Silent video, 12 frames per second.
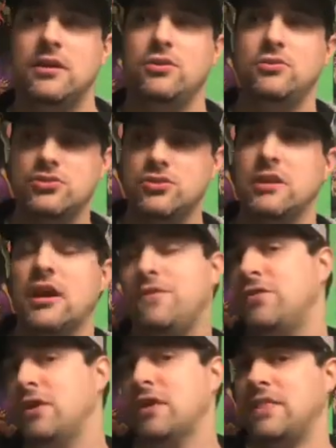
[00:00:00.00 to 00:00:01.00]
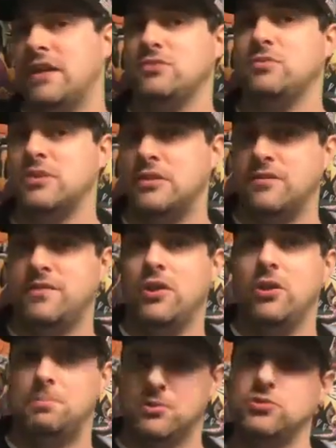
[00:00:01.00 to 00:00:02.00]
Usually I feel like that's what the
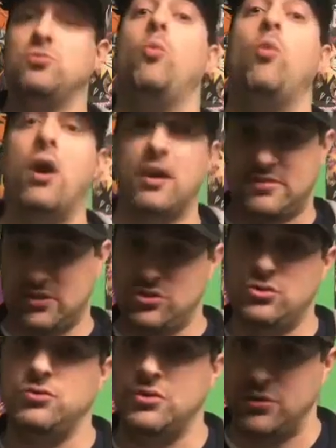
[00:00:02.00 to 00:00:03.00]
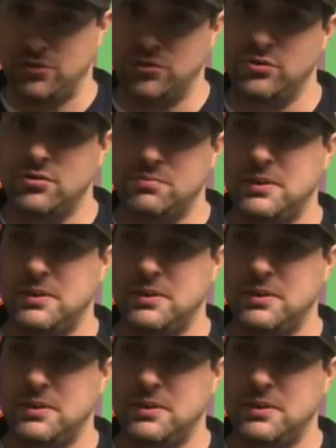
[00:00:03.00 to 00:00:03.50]
developers wanted you to do,